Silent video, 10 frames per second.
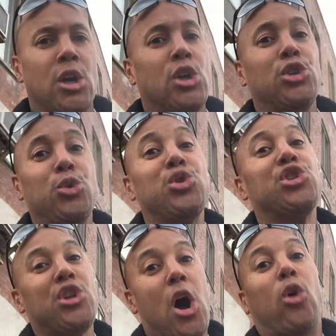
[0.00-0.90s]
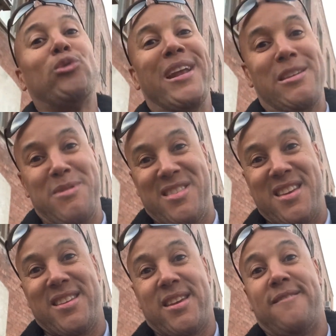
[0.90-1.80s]
You should already be
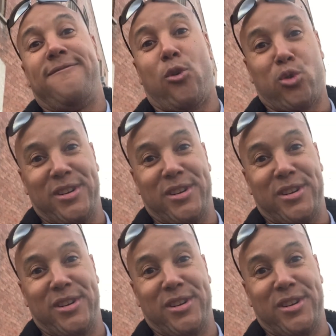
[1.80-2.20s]
thinking 4